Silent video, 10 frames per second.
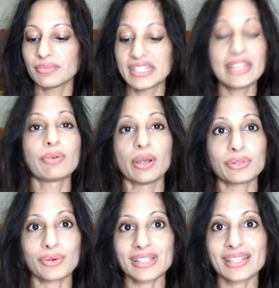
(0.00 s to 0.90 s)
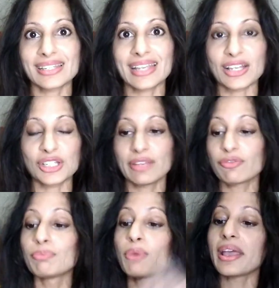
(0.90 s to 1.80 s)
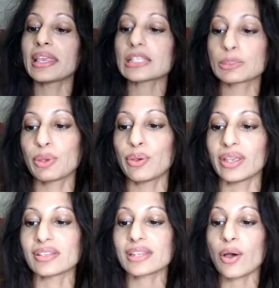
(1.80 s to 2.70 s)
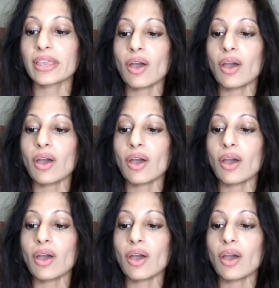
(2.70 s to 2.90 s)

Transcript: zero toxicity actually from my experience. Now I